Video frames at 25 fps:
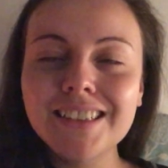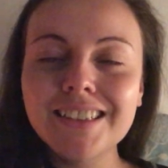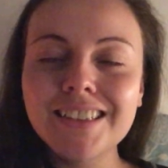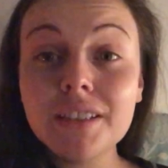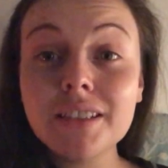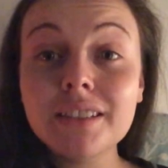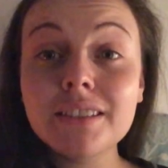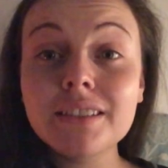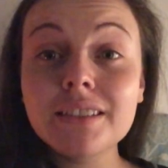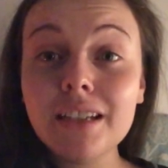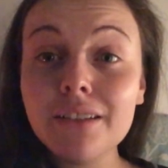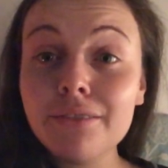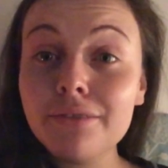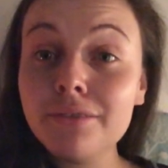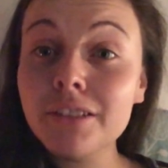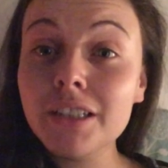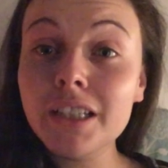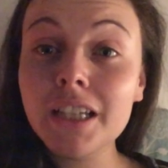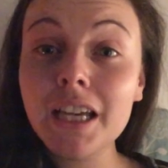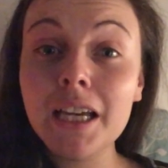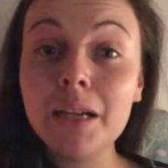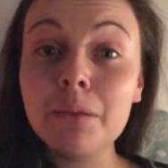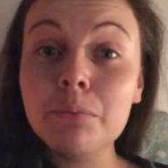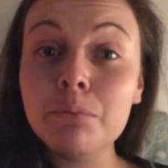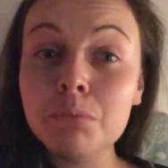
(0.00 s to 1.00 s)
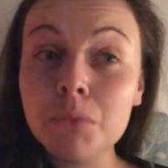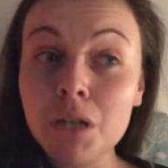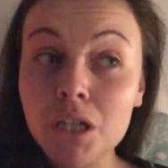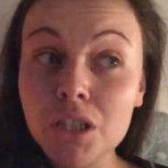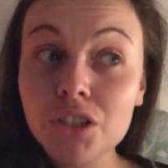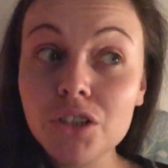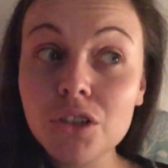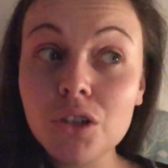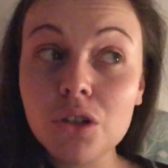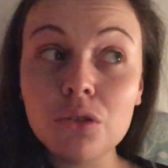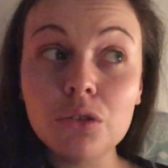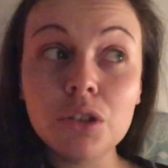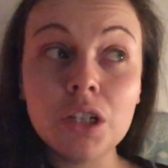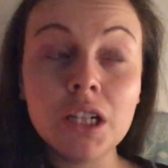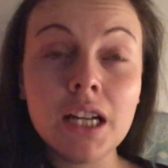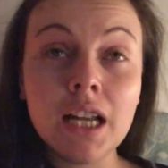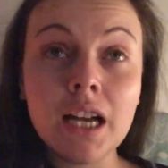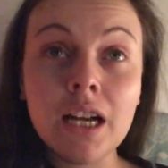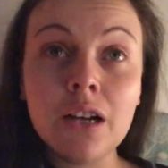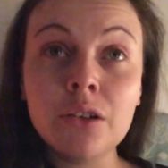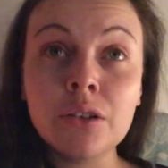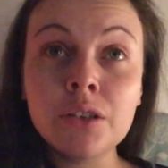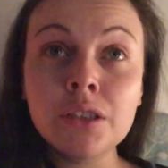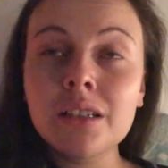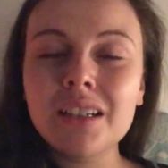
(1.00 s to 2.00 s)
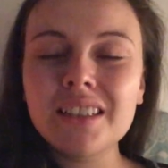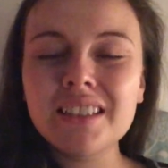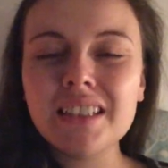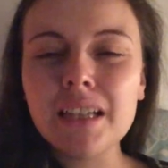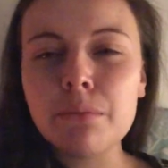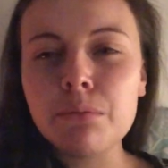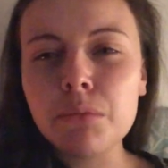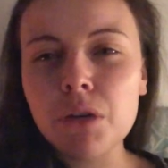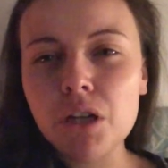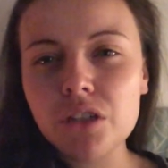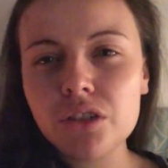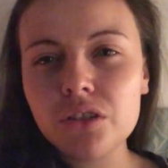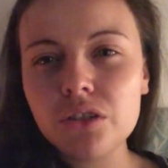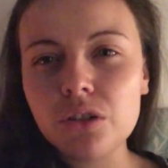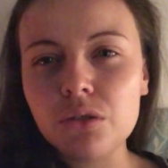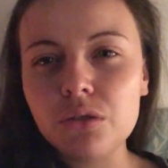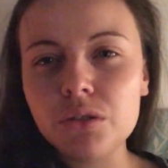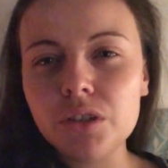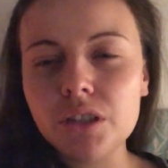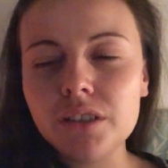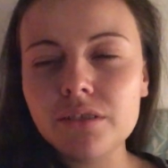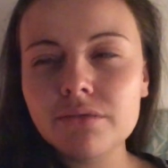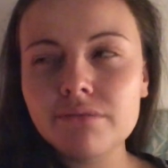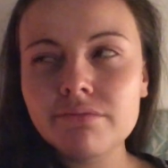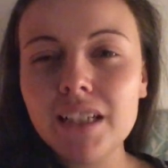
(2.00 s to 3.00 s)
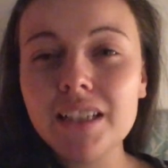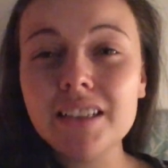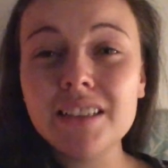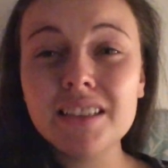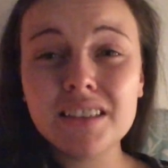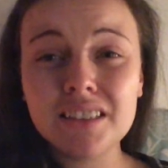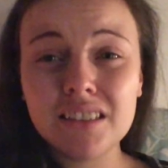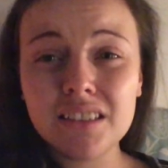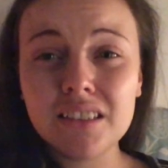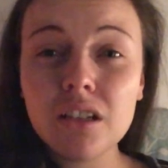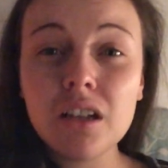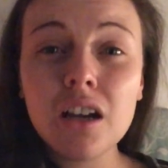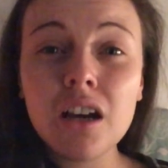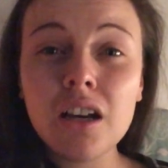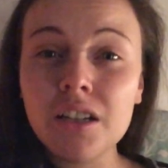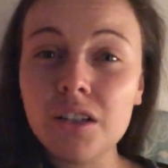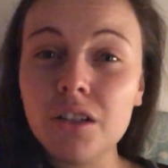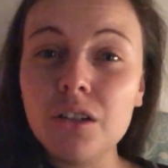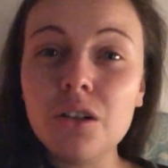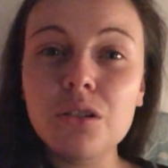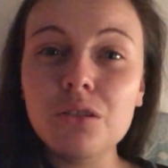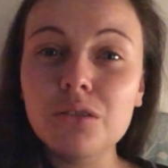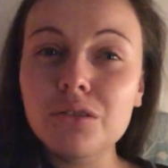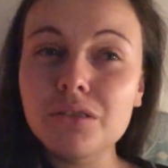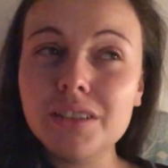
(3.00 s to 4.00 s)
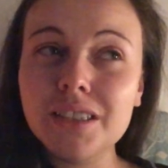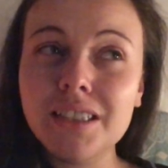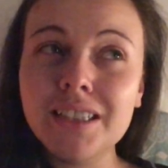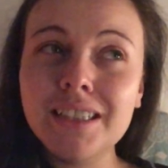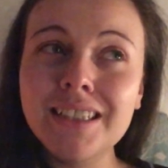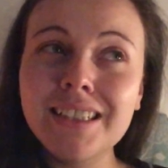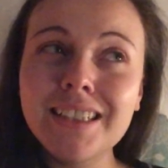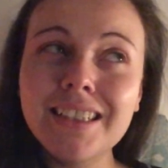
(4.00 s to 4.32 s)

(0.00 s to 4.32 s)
It's definitely getting much colder now. I say much colder. It's kind of cold.